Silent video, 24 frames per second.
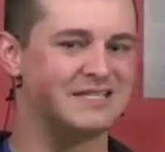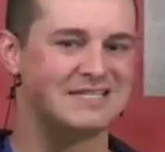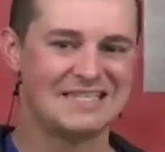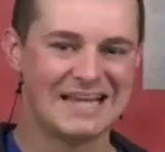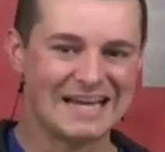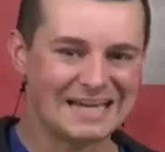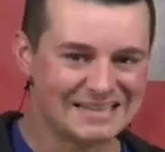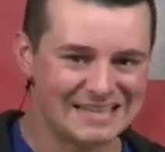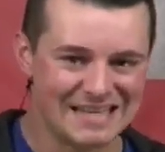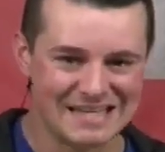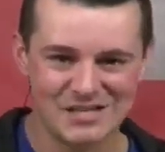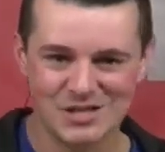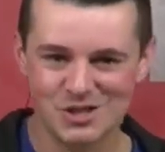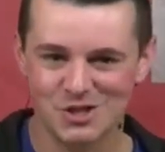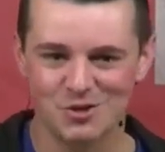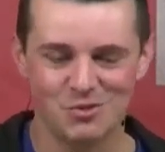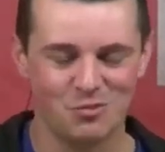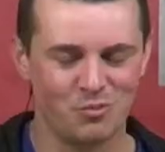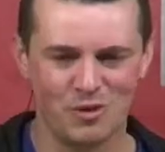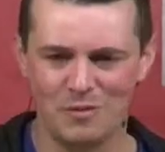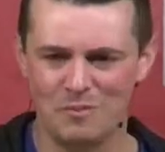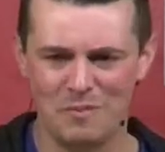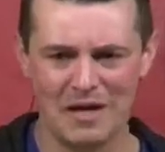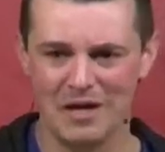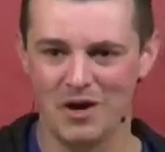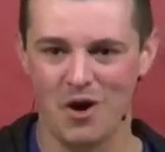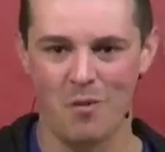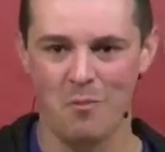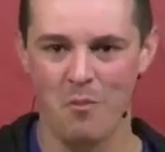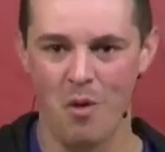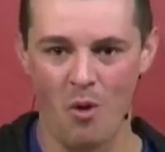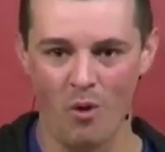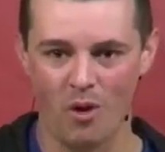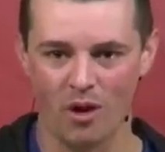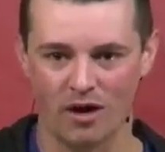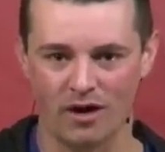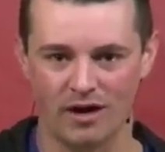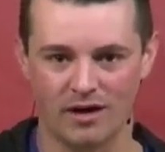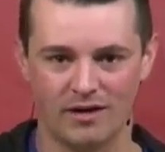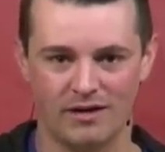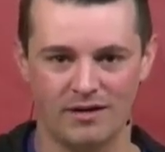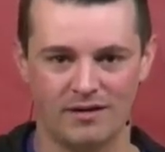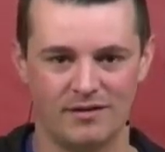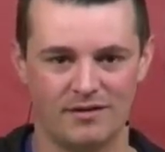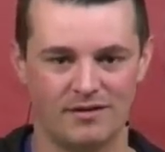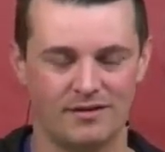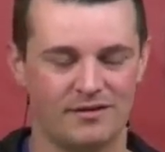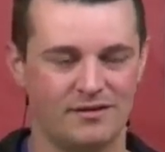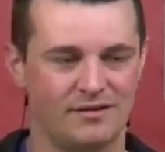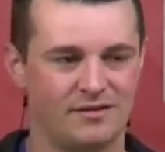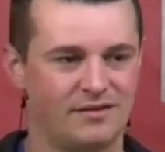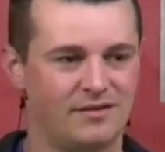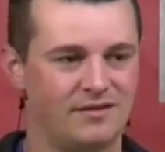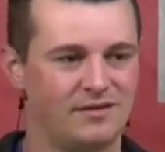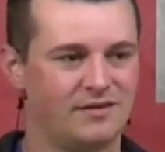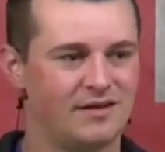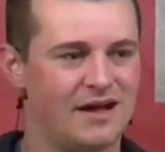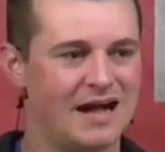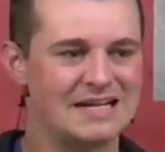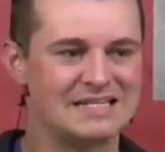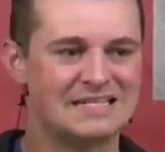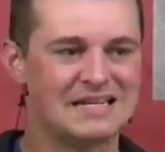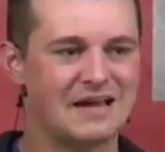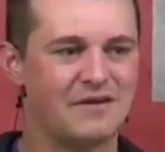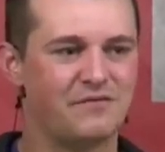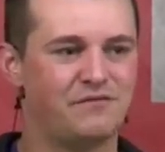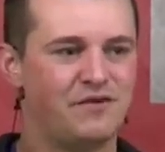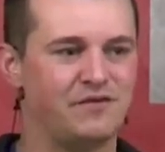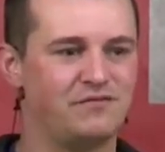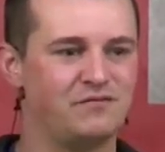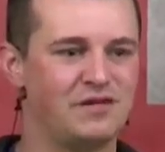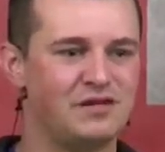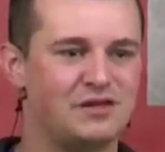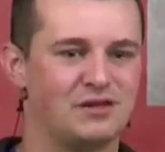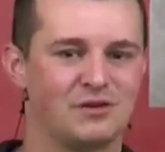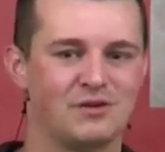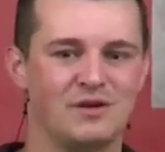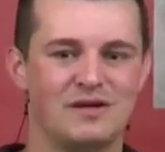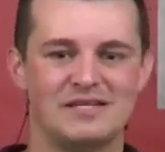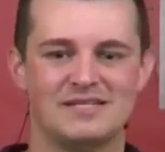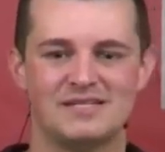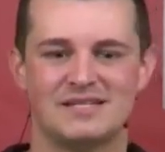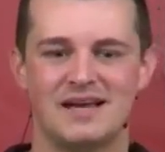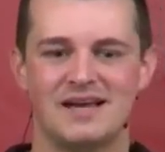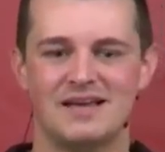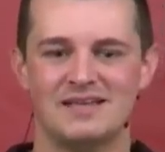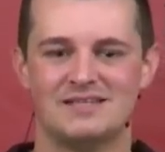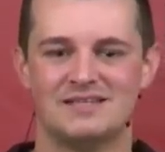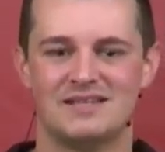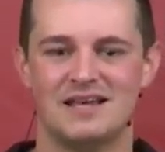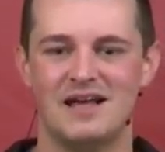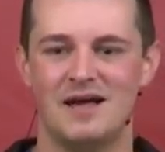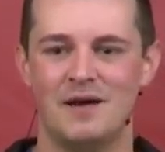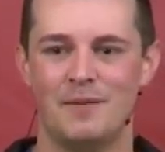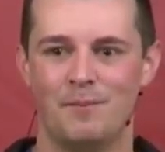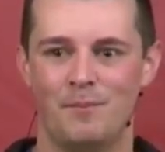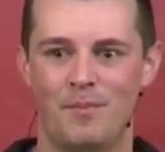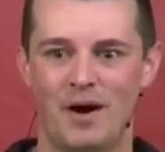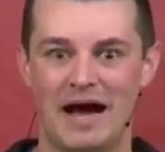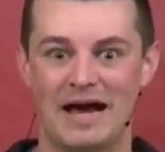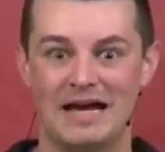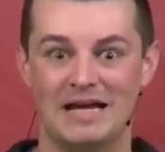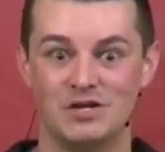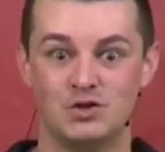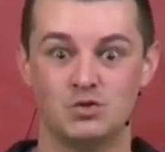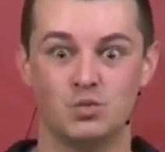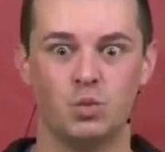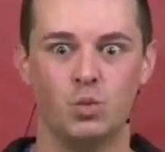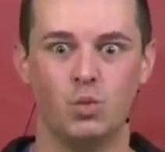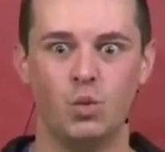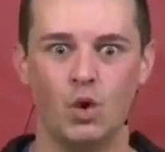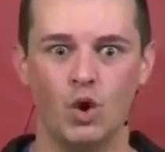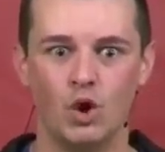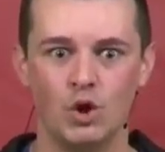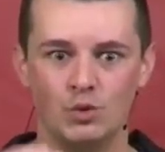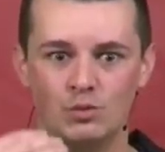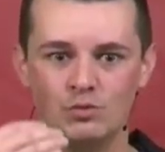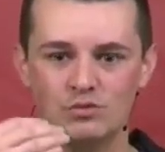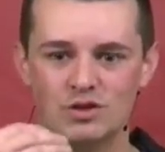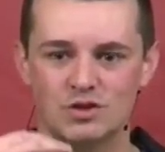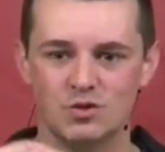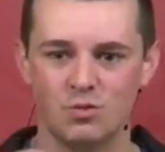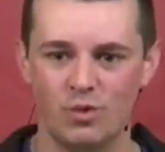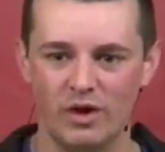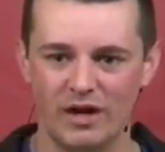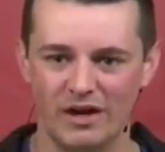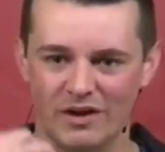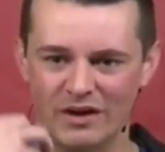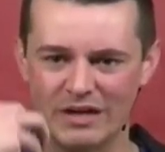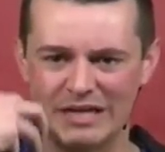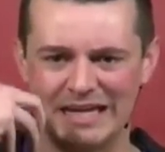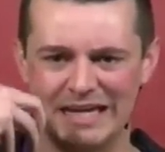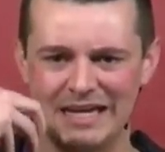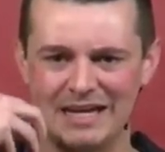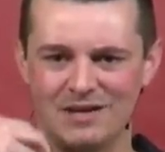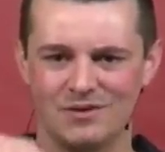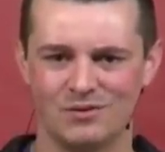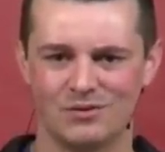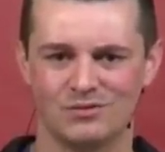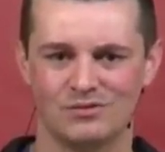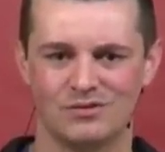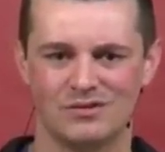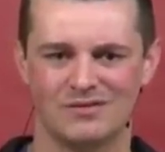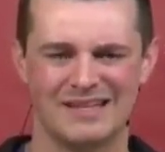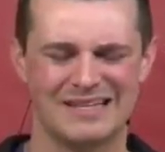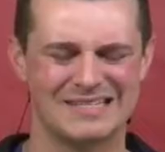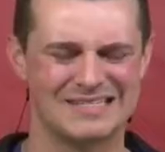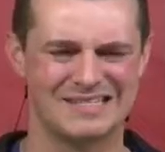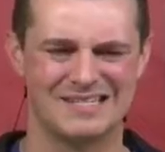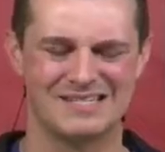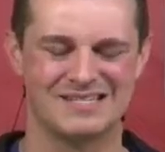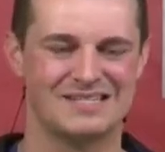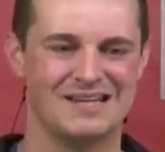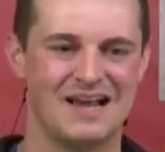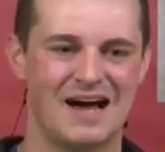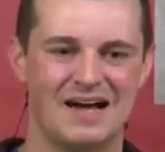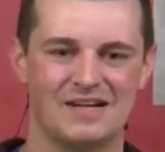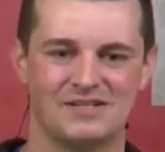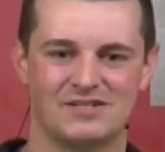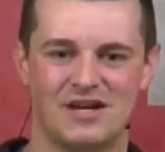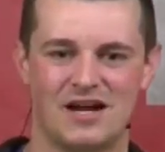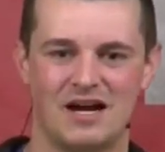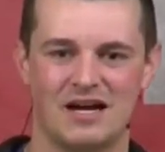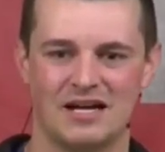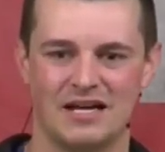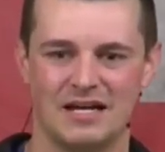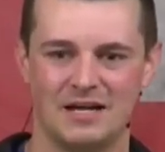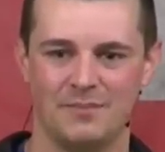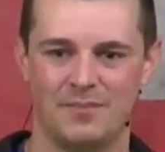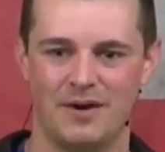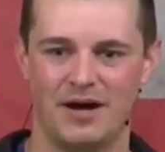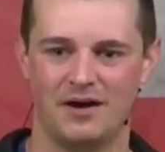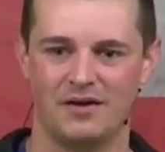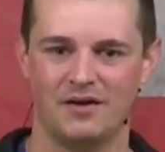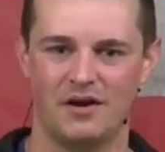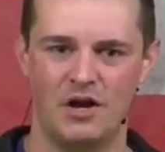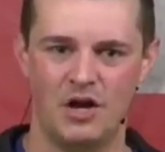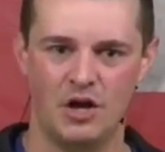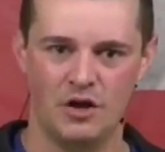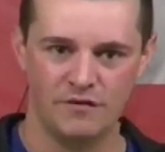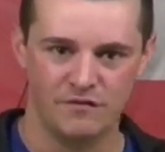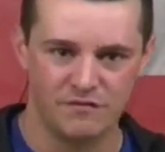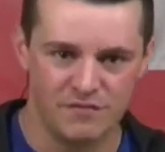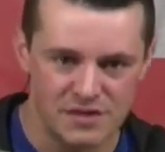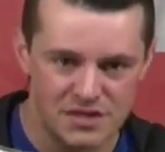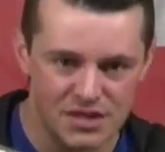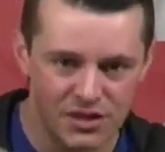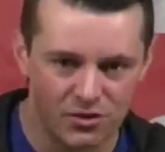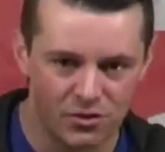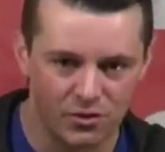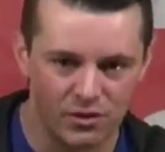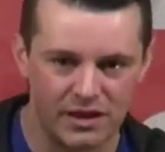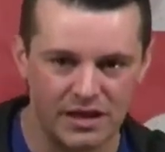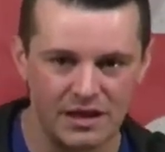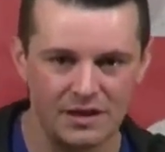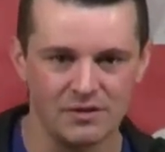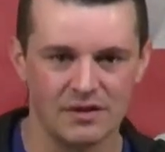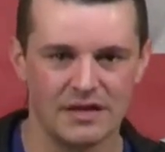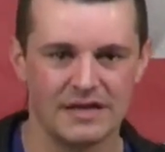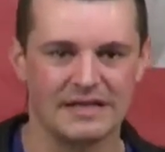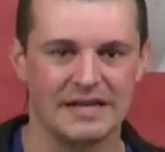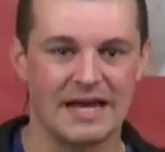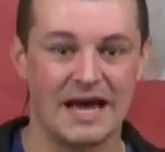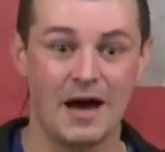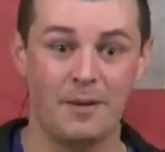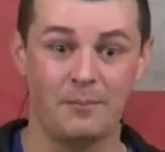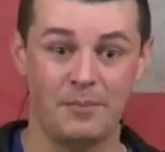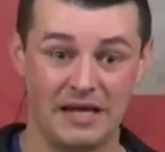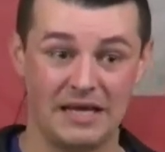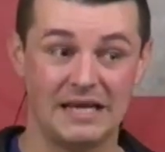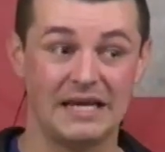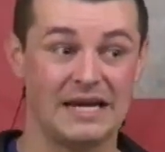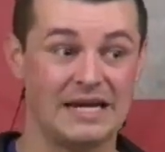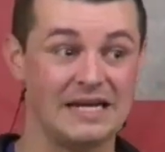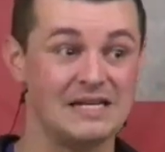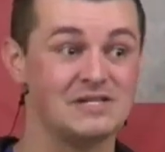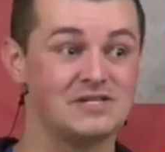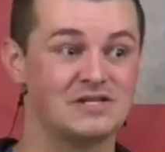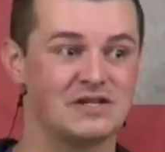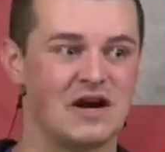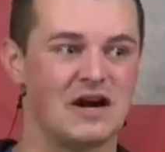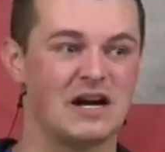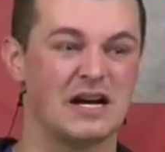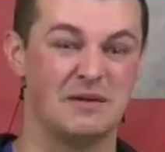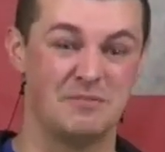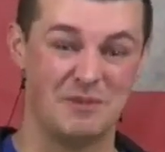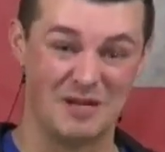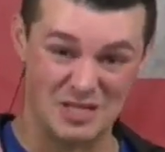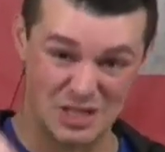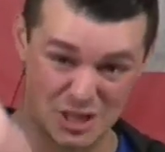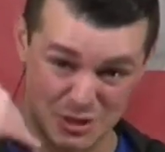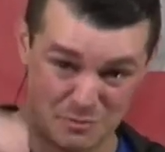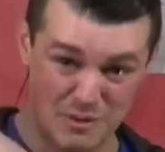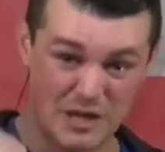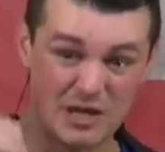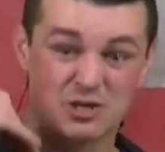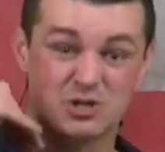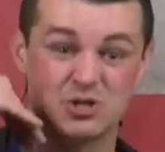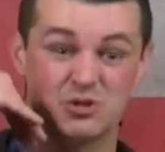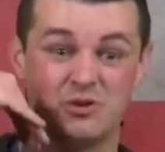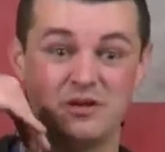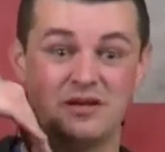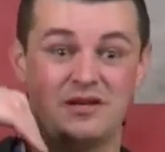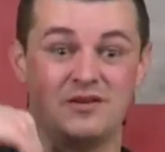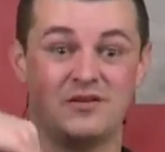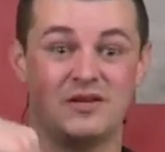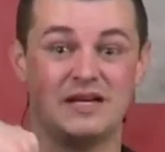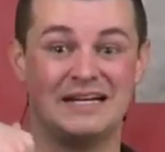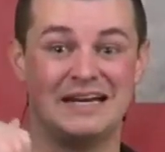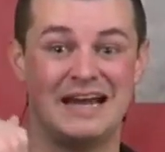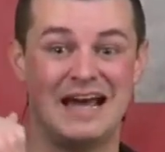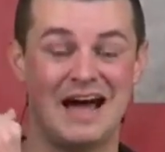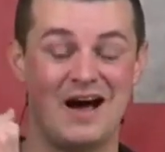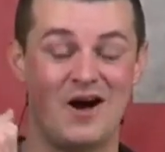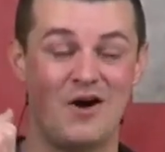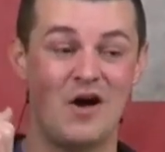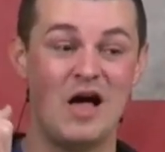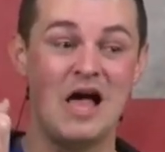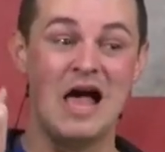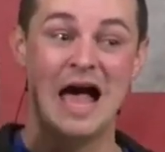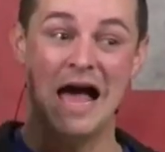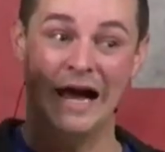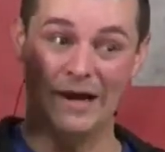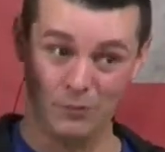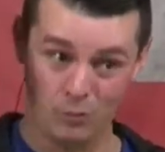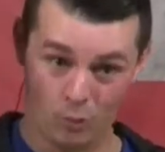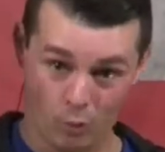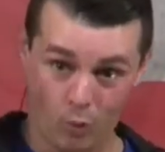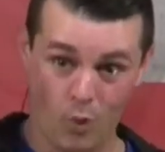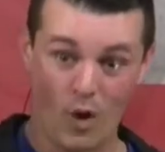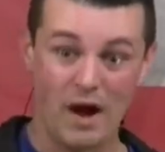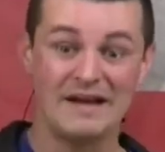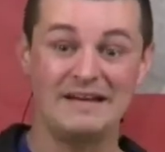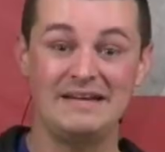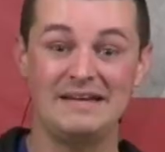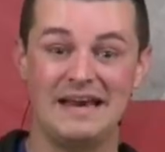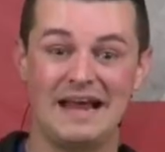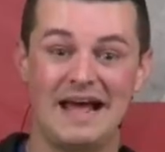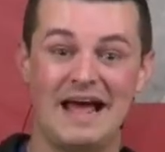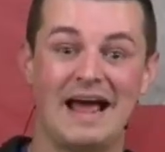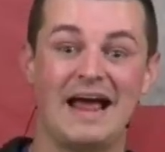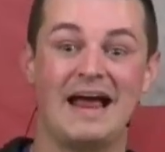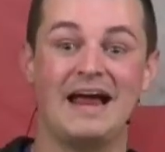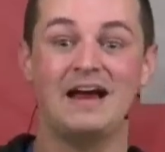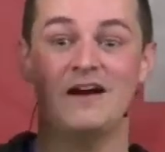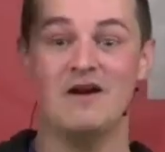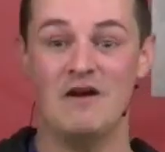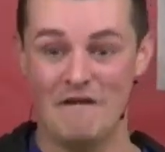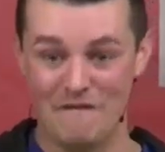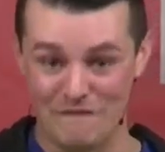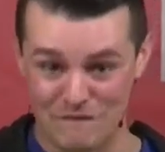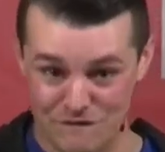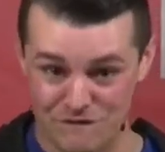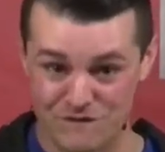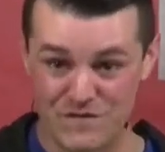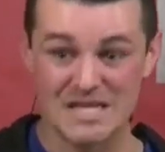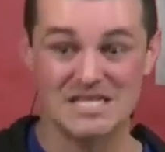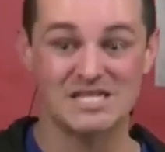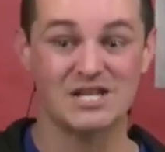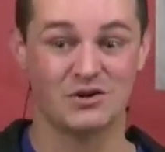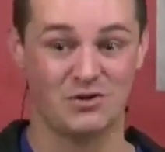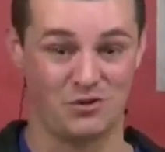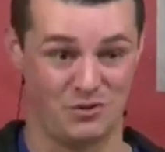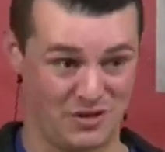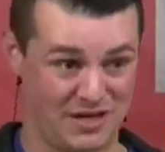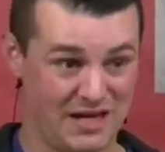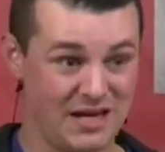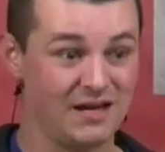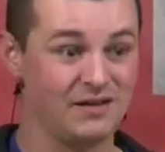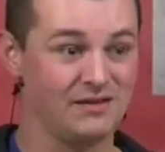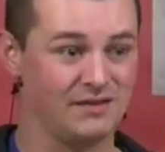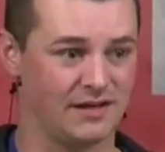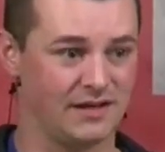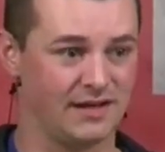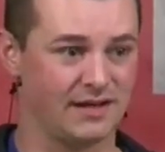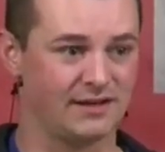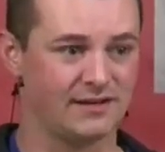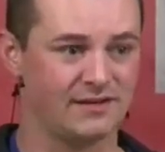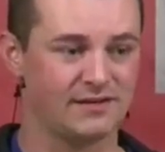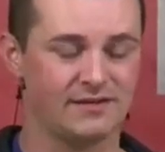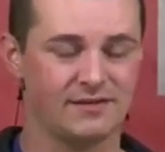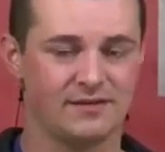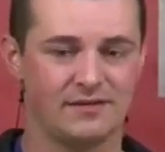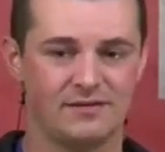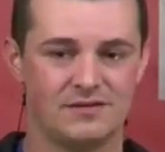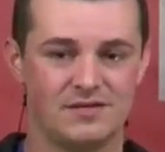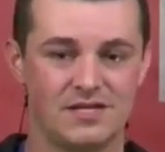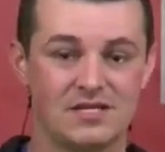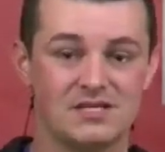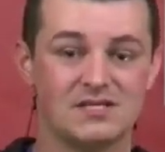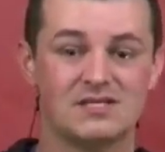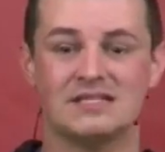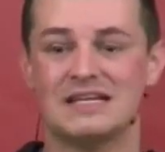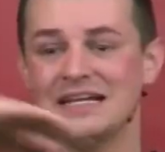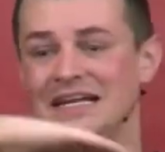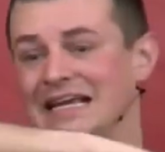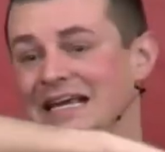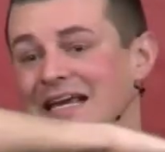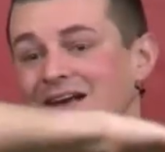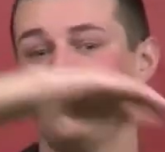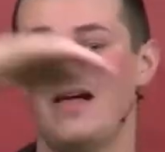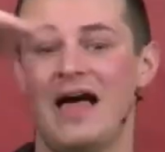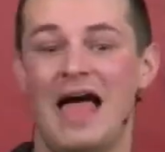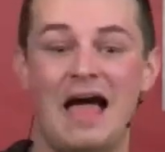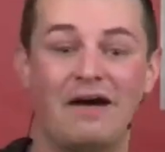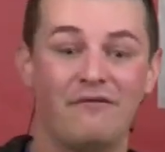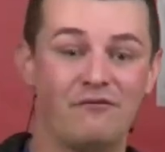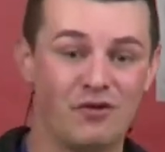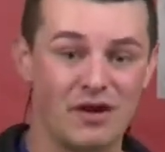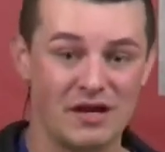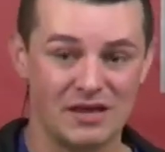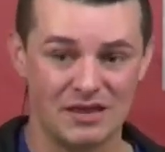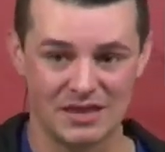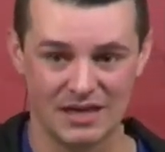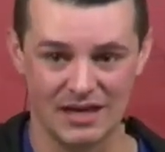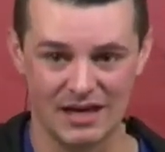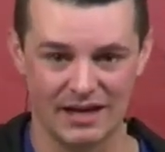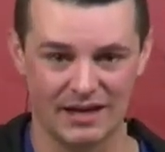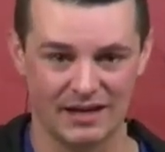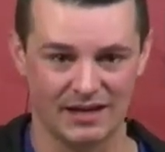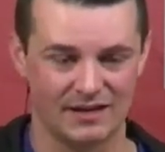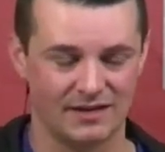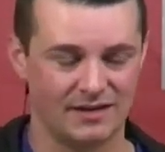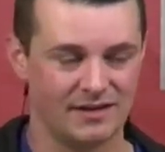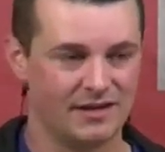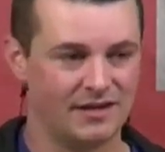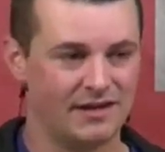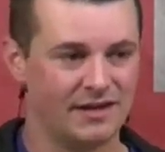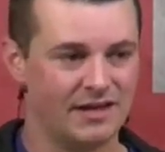Sickness would be no more. Isaiah 53 says, by his wounds we are healed. That's just not talking about physical healing now, but it is talking about spiritual healing now and one day physical healing. Jesus is going to heal everything.